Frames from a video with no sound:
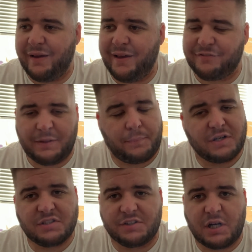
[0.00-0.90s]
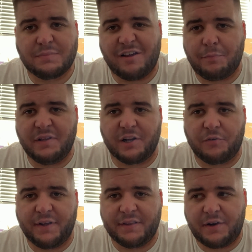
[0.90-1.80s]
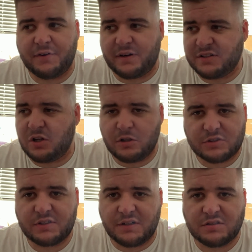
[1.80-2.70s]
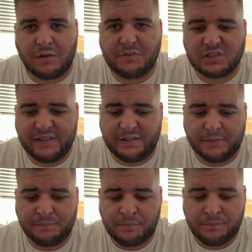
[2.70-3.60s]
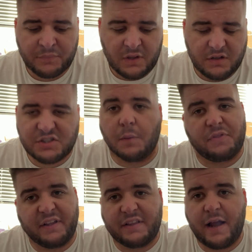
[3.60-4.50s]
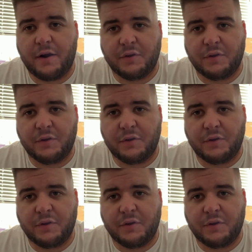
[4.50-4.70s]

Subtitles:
If the personal terms have been agreed, there's obviously something there.